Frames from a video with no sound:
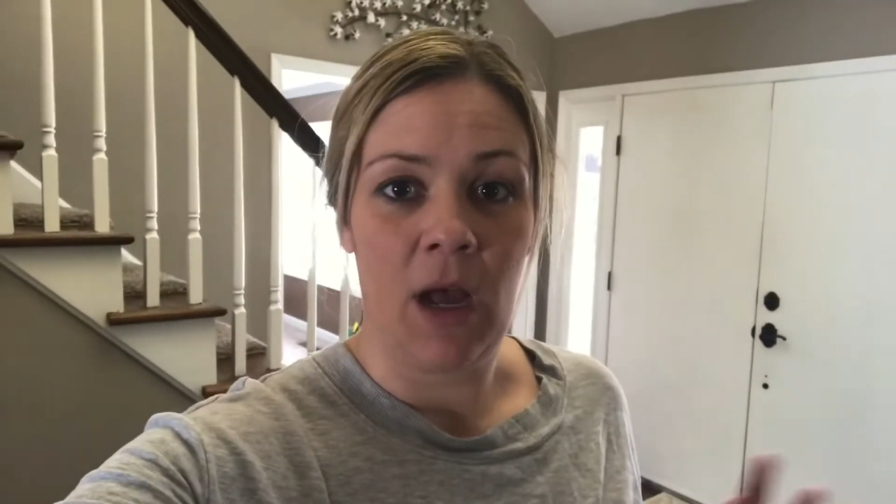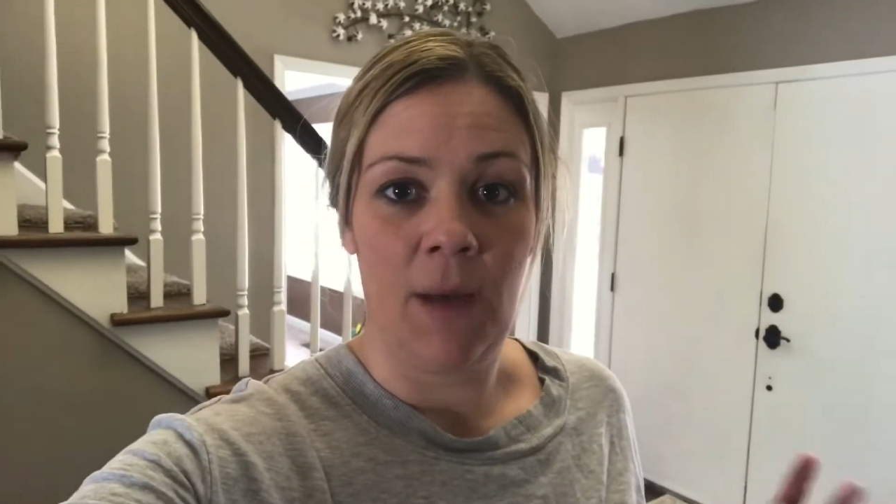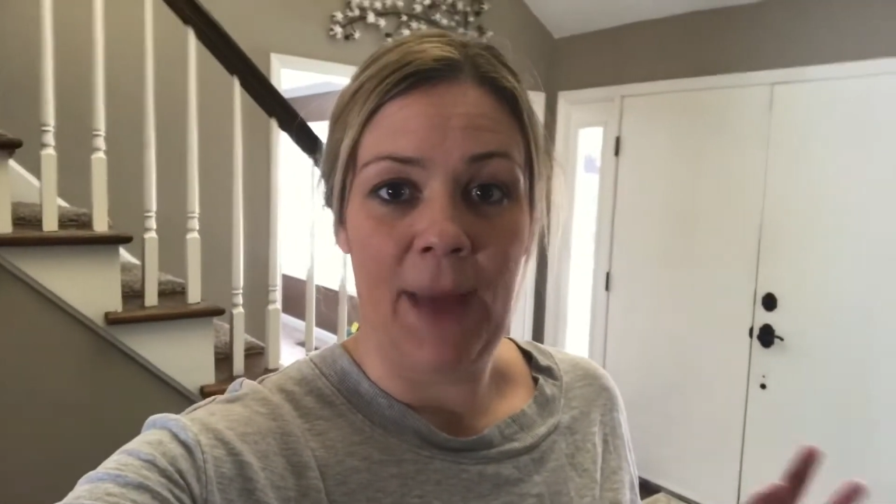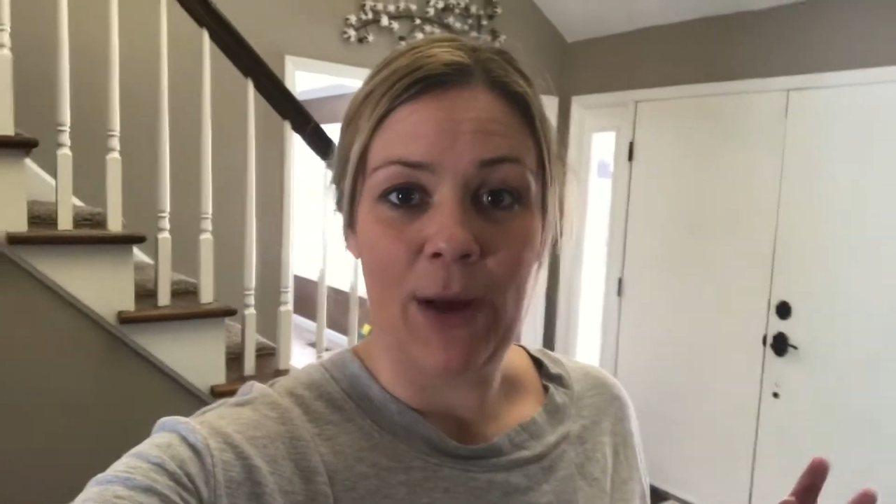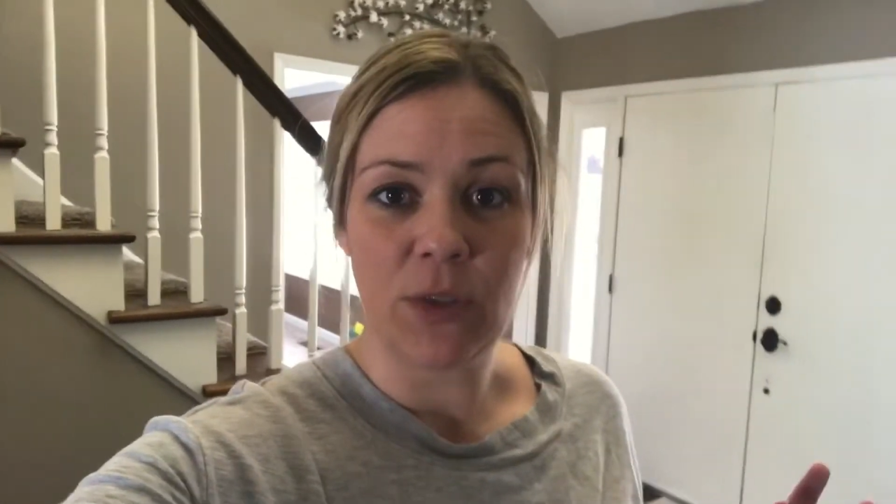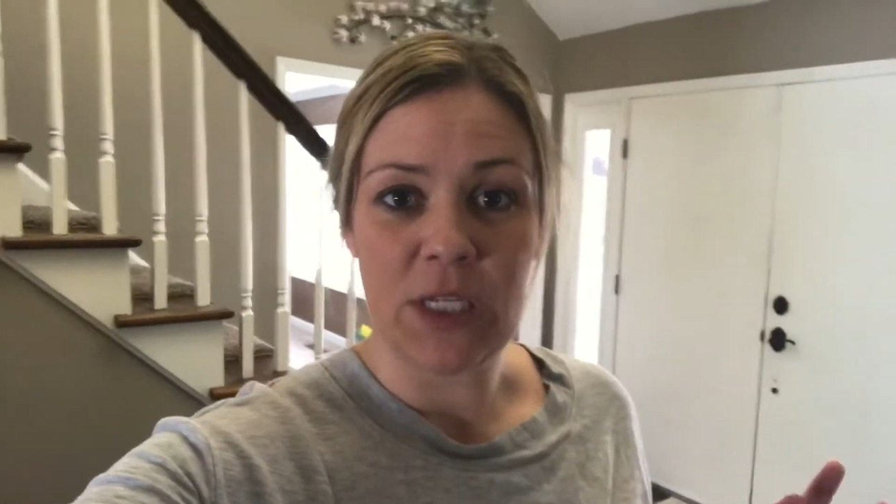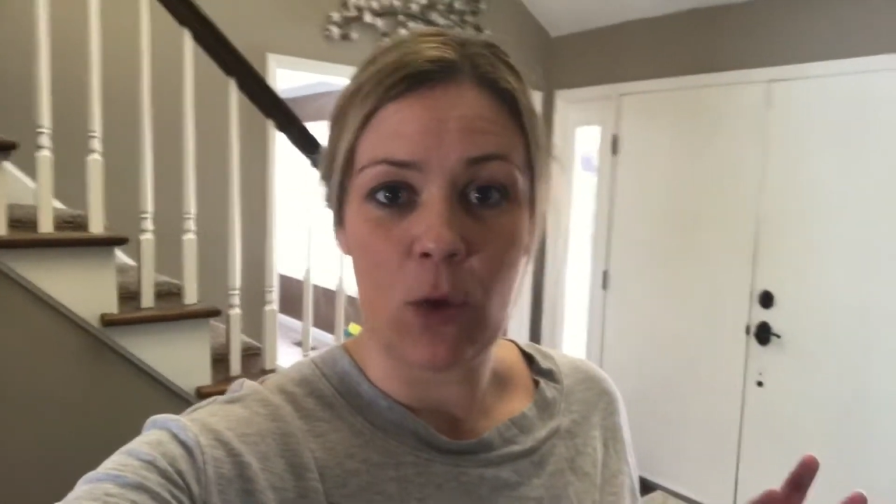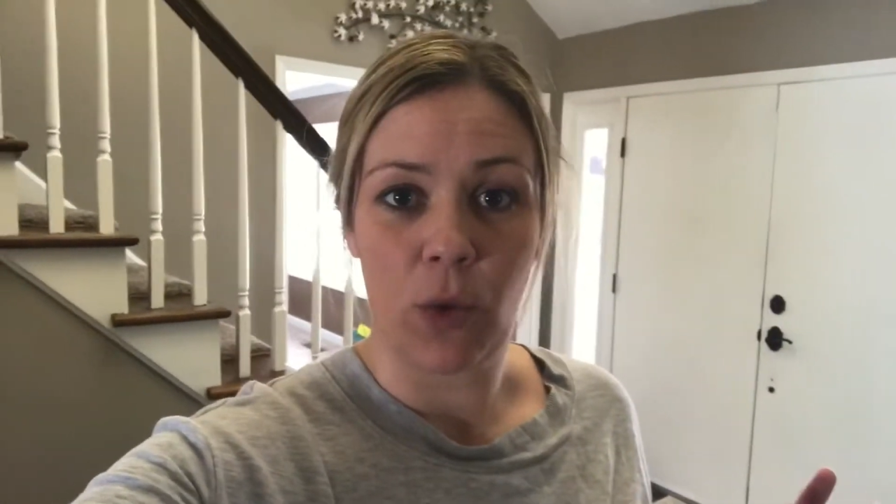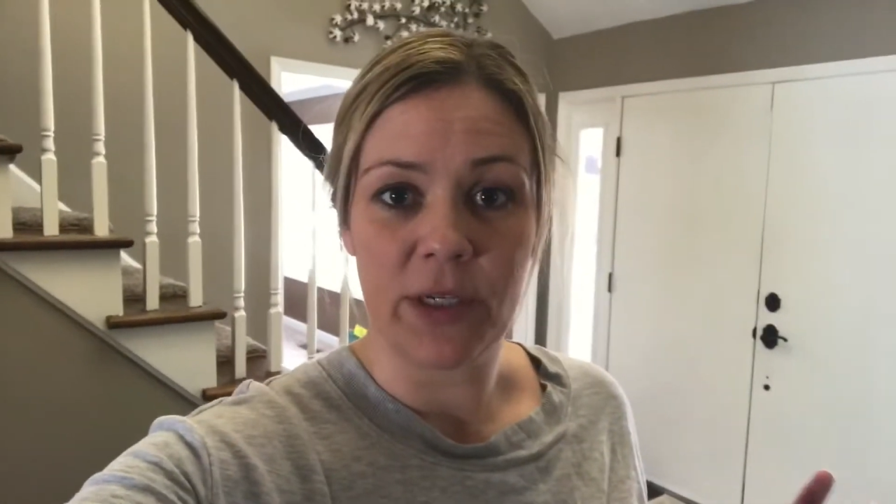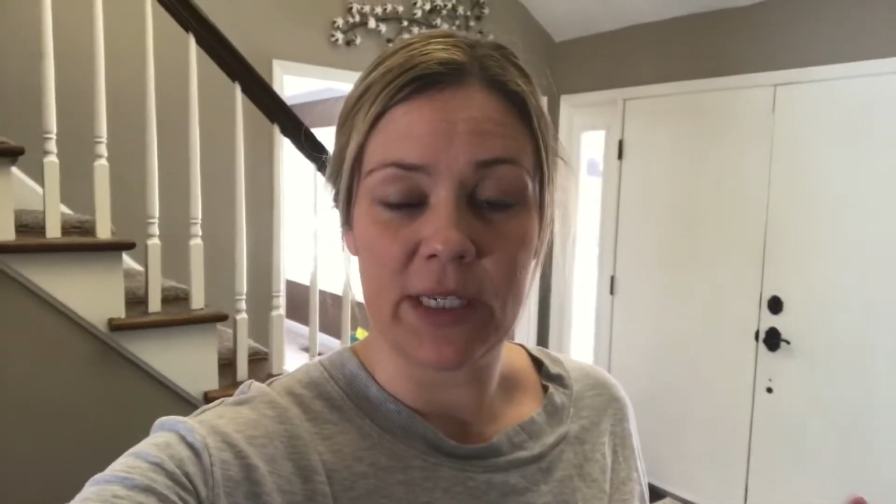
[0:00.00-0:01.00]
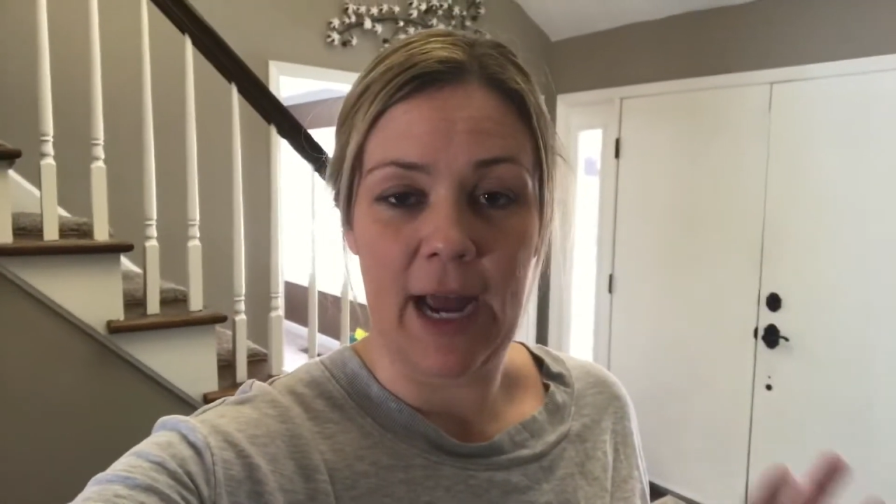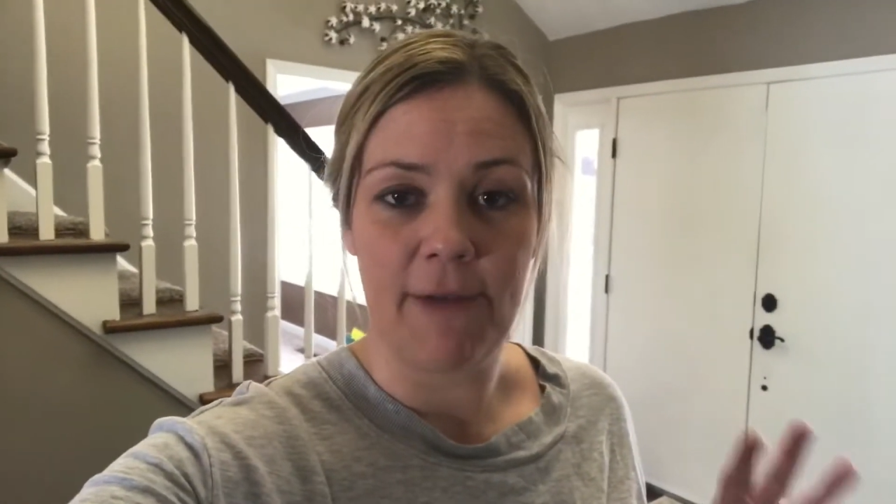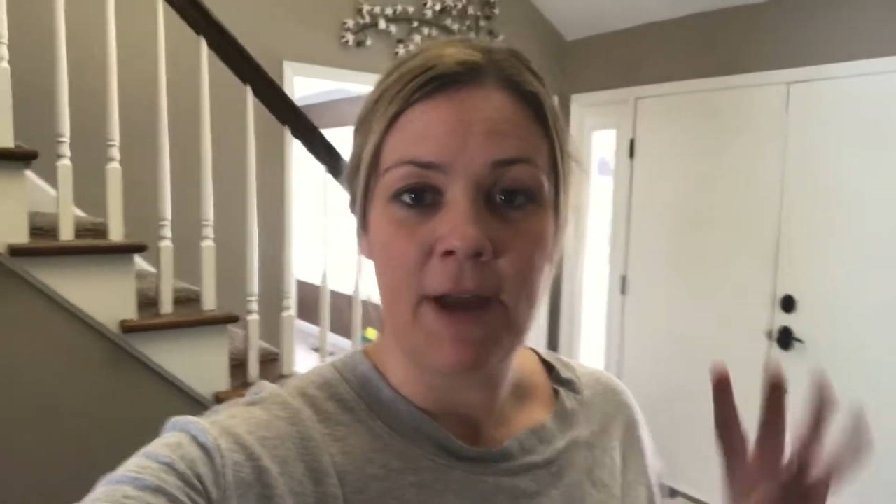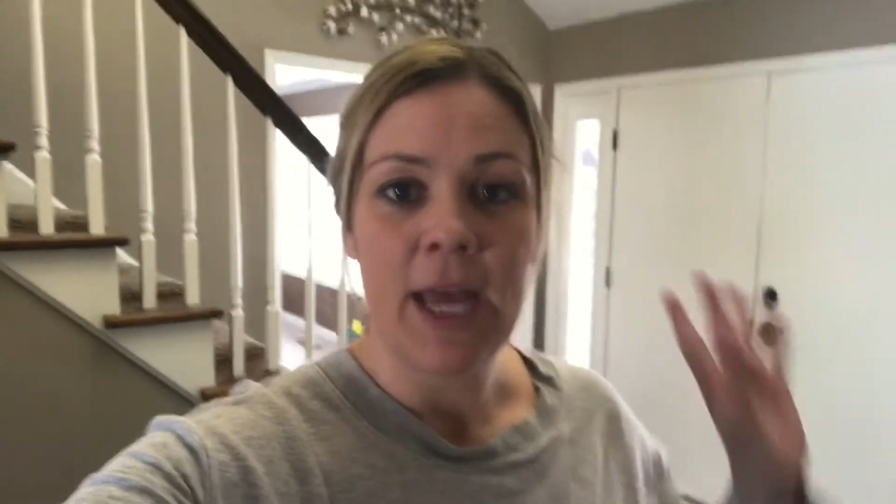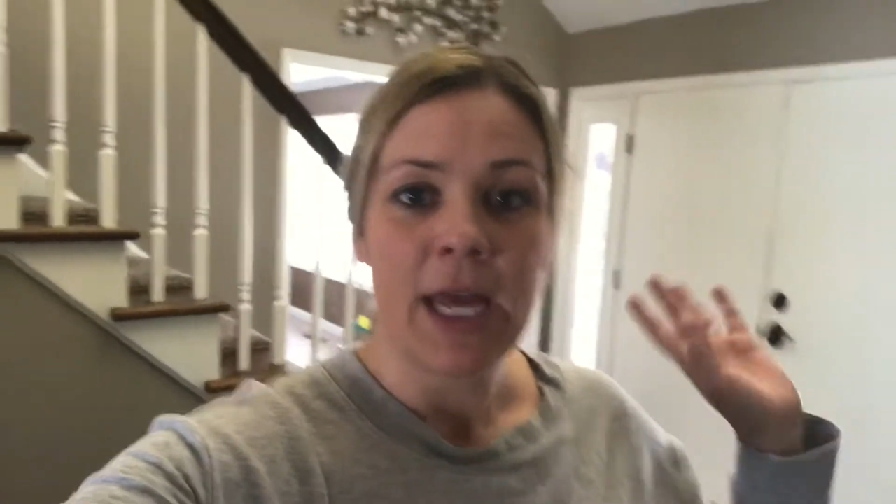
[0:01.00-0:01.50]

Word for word: um, house decor stuff.